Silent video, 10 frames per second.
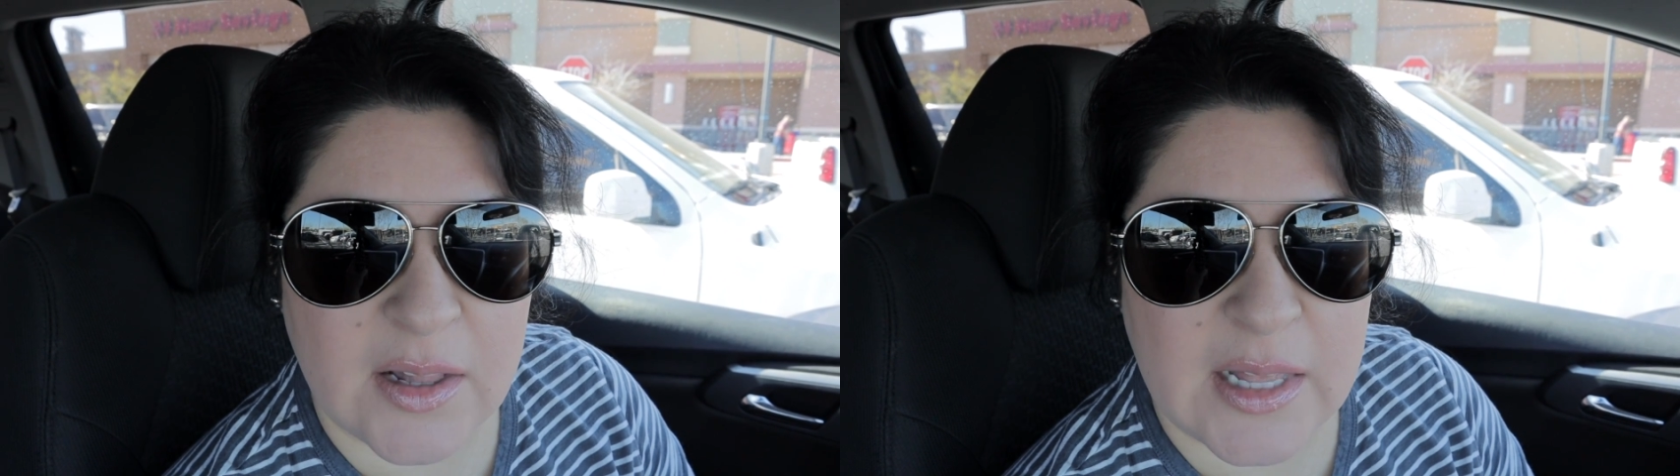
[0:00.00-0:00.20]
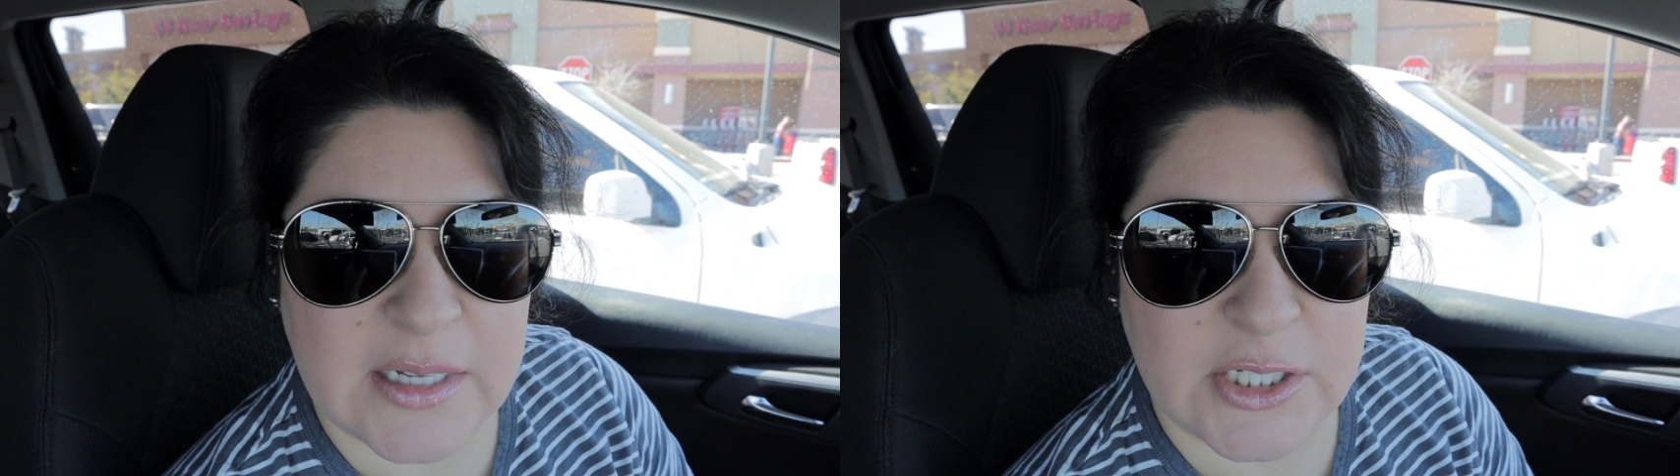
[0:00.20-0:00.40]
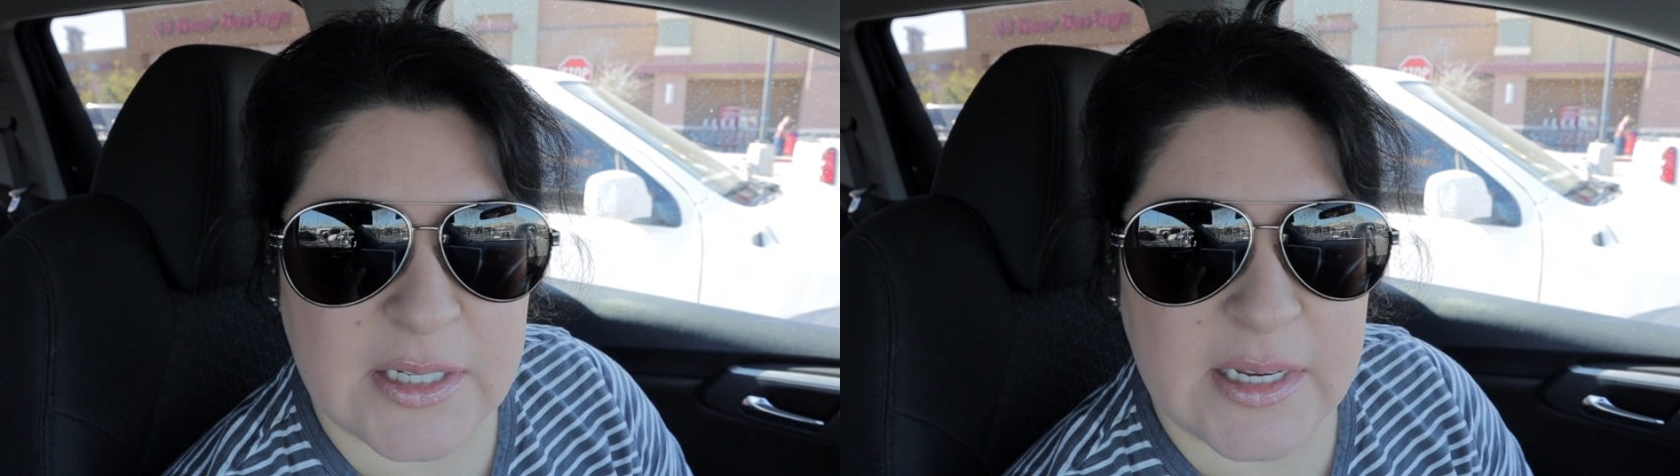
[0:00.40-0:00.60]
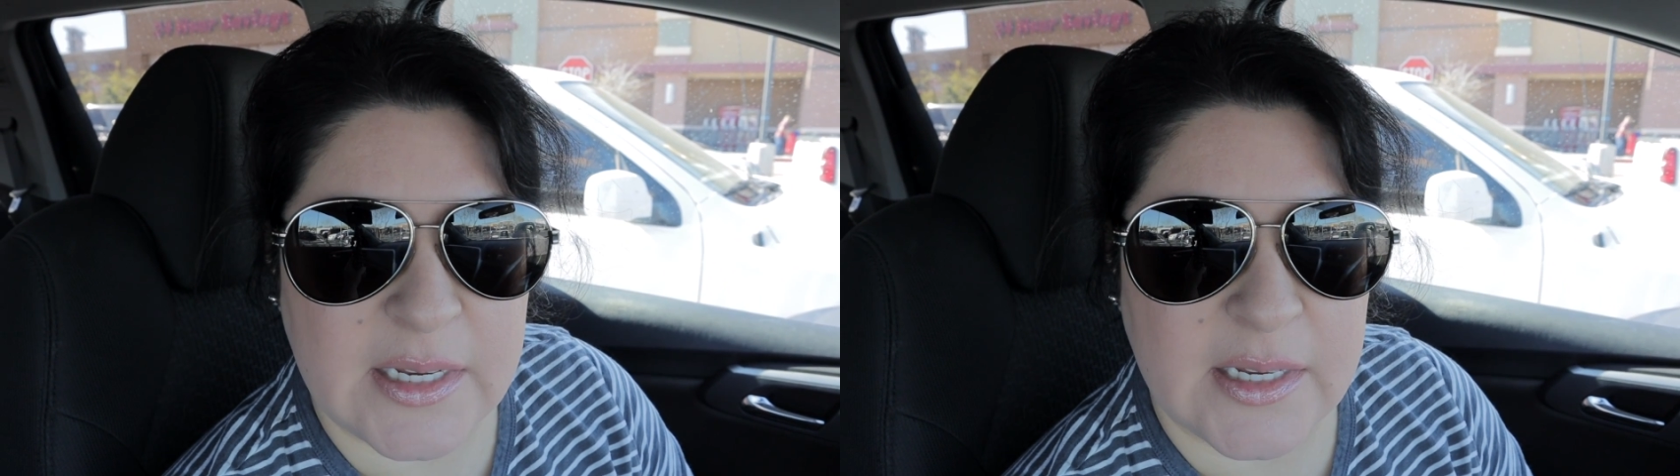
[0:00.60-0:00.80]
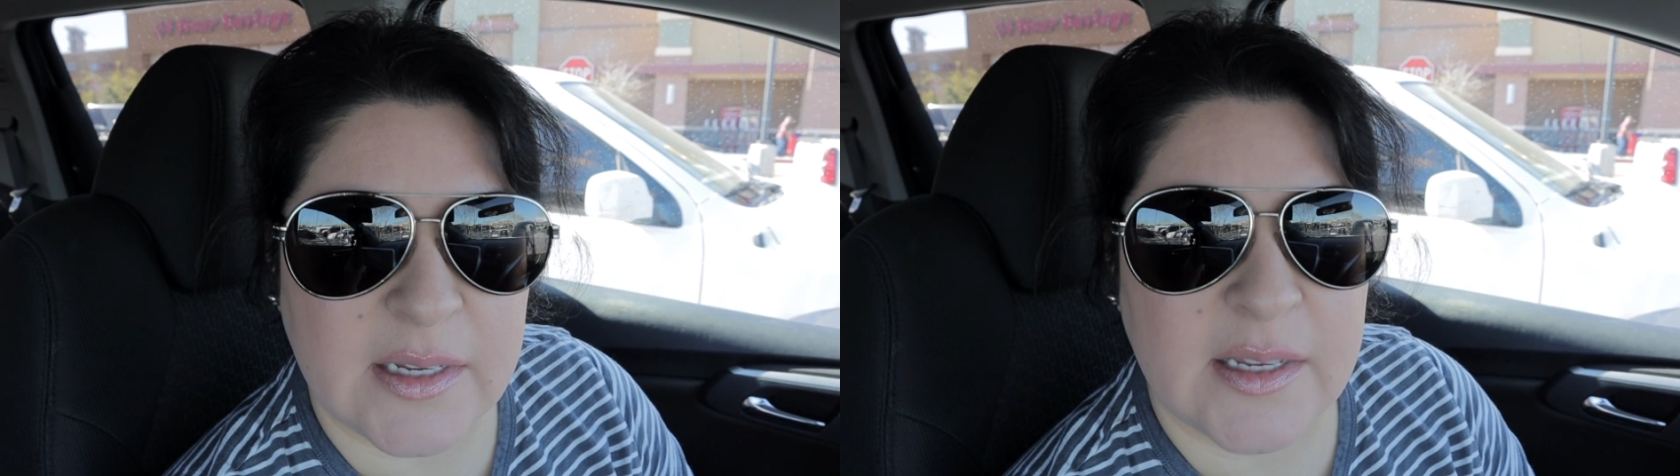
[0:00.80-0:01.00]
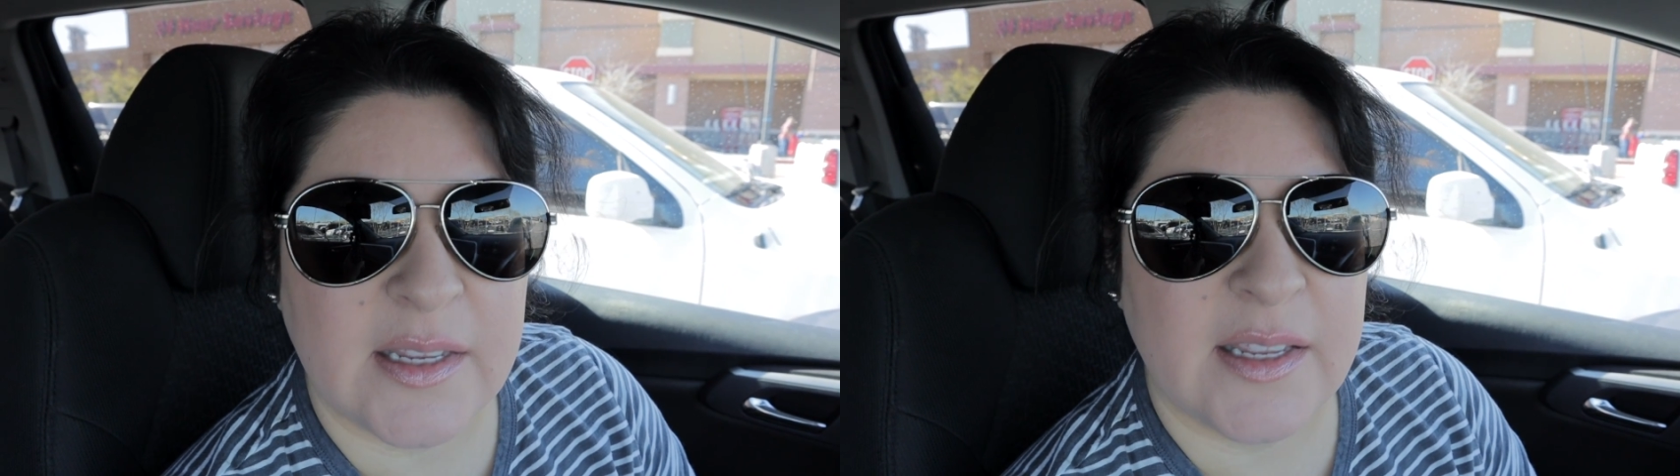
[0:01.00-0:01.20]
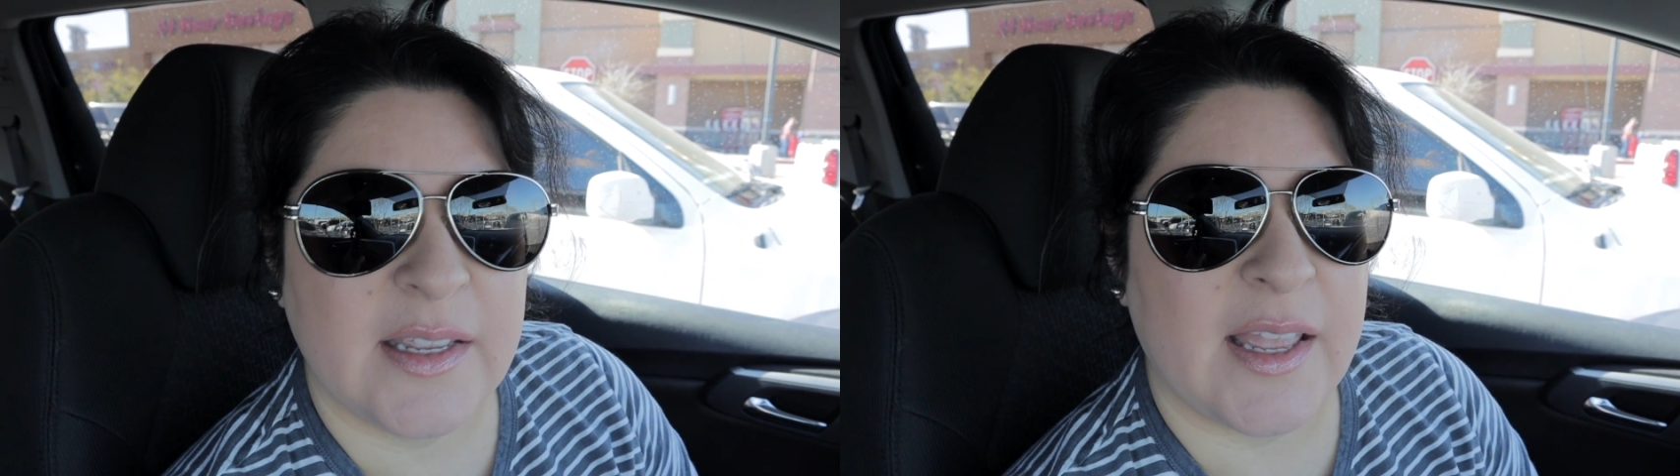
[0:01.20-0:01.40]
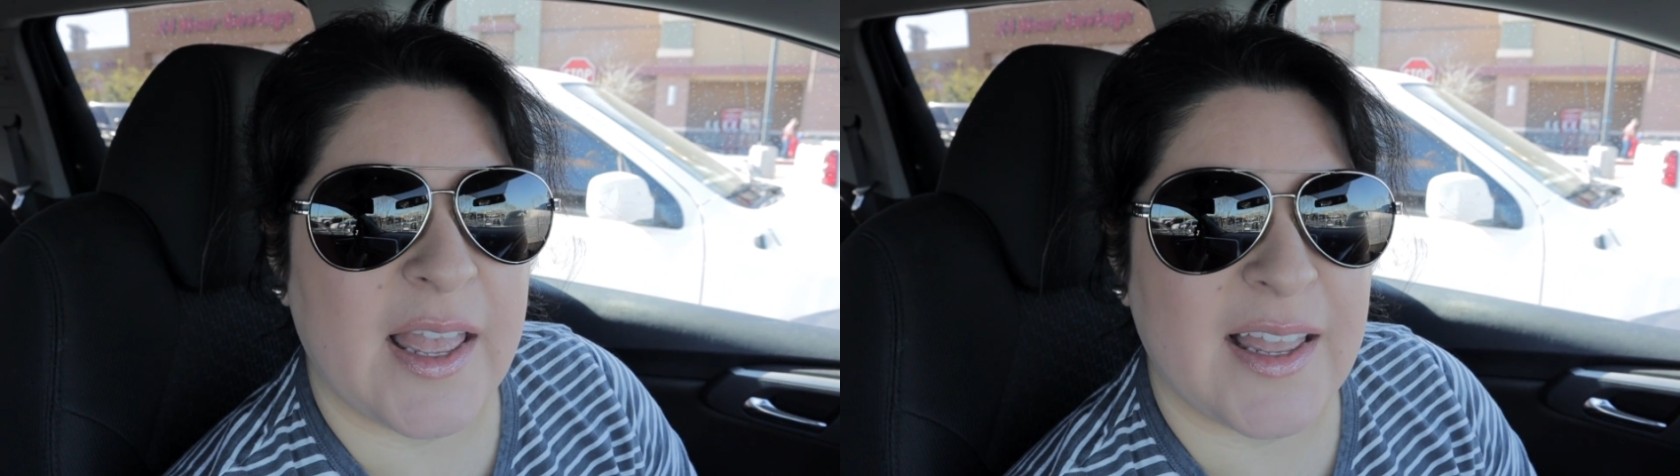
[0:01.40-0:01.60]
Ashley,
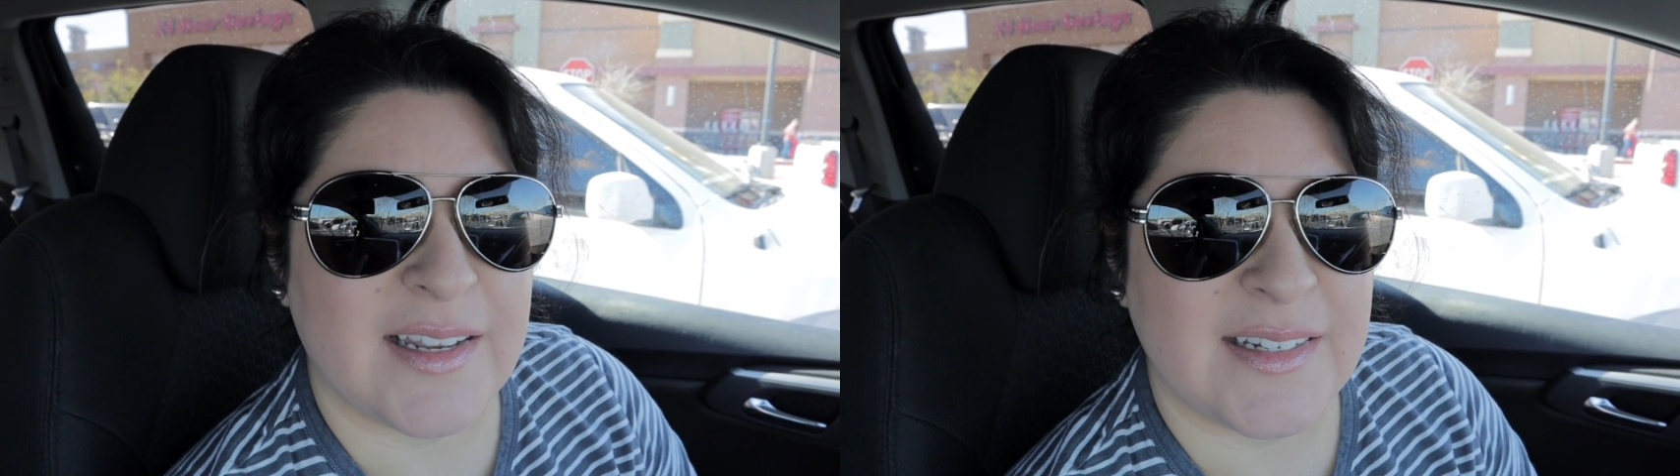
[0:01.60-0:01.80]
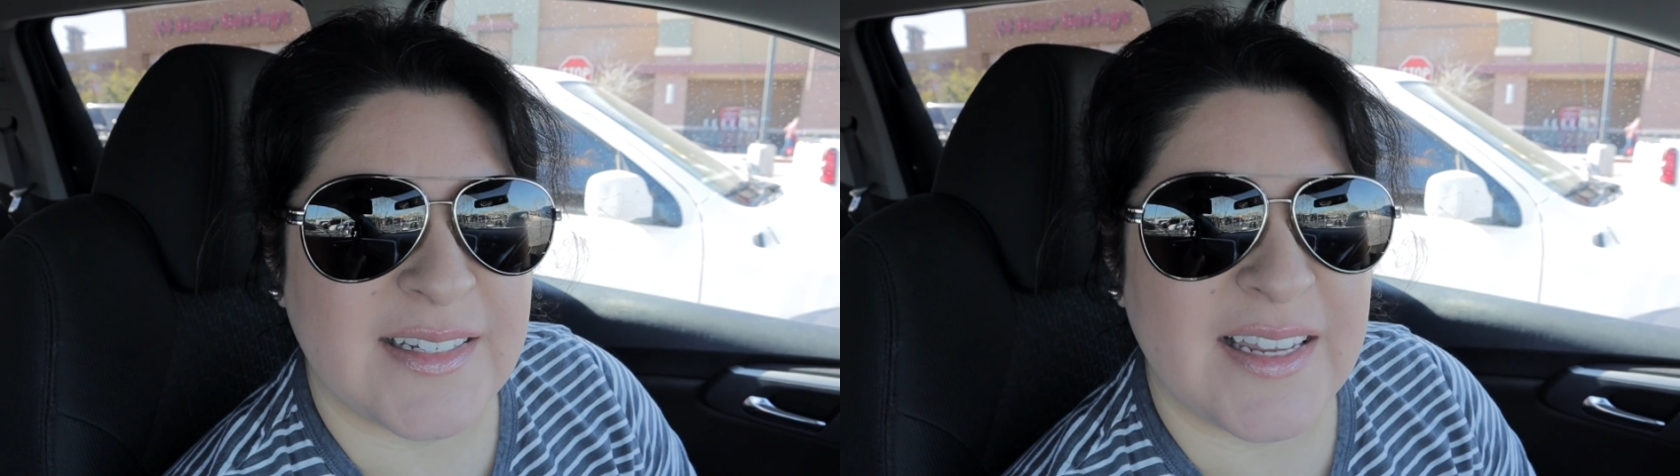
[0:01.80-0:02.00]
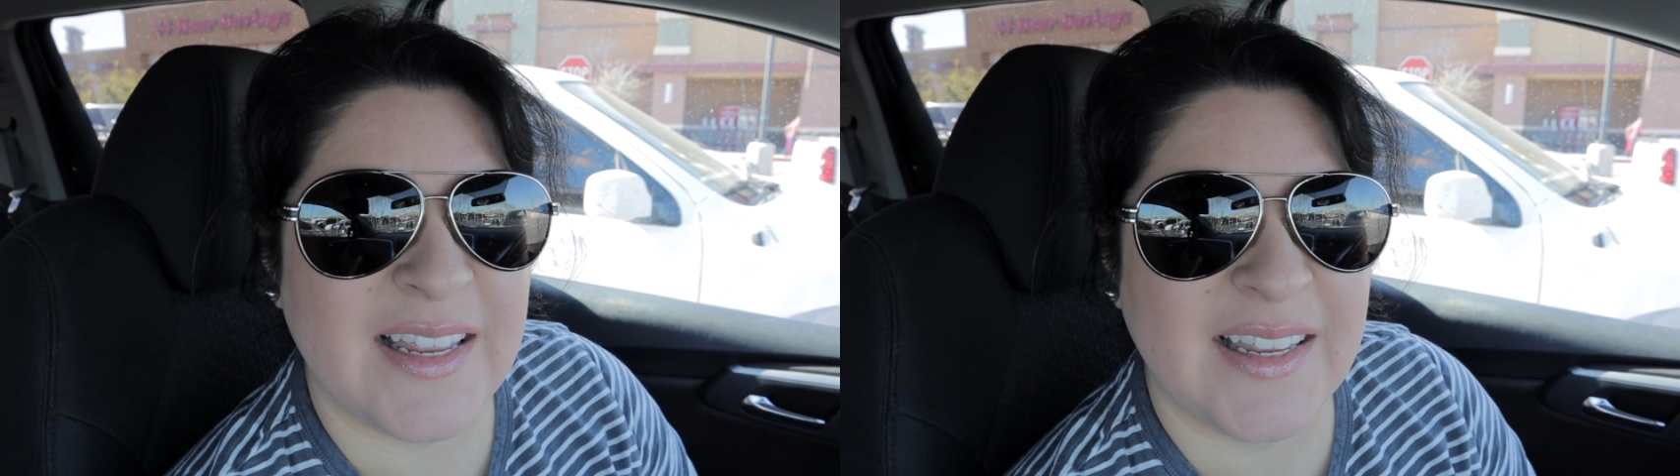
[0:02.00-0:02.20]
and